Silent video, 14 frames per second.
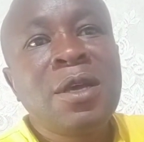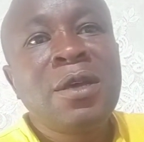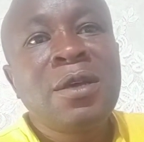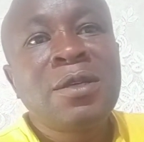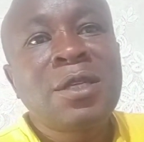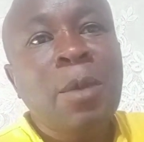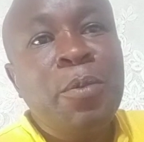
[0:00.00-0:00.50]

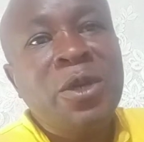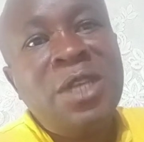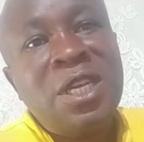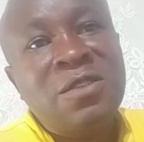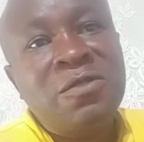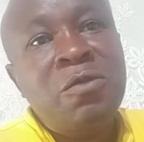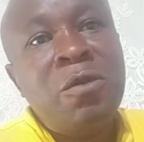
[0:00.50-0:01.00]

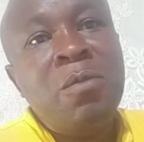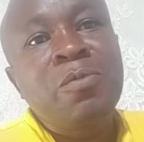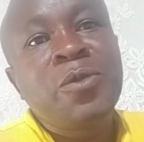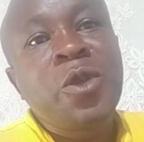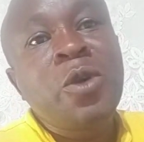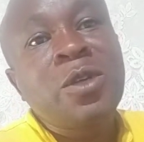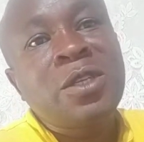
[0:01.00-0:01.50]
supporters from
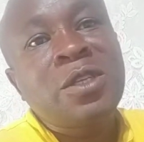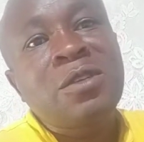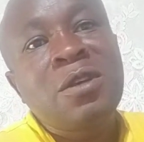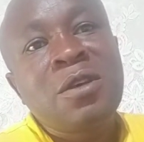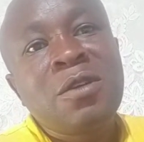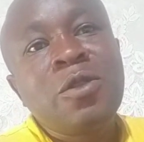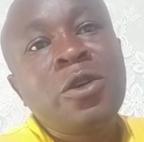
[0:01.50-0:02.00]
those
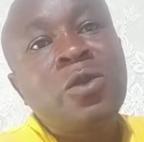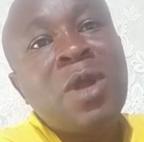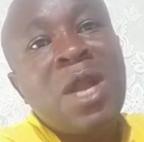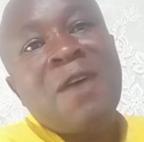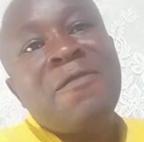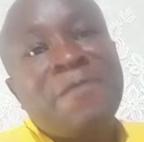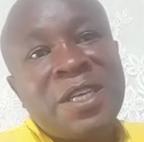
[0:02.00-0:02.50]
who love